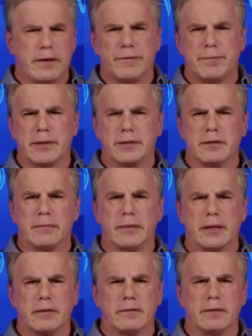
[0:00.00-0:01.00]
we have a picture of
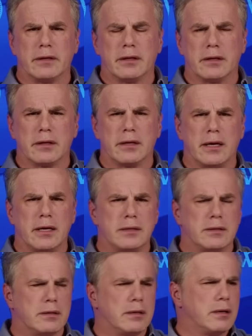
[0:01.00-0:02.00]
Michael in another
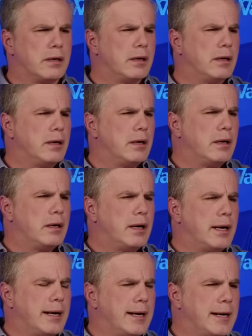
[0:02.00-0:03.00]
case.
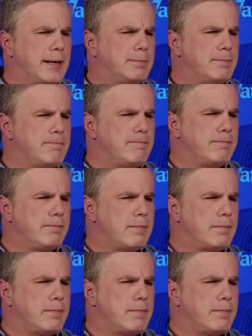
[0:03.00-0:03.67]
Um,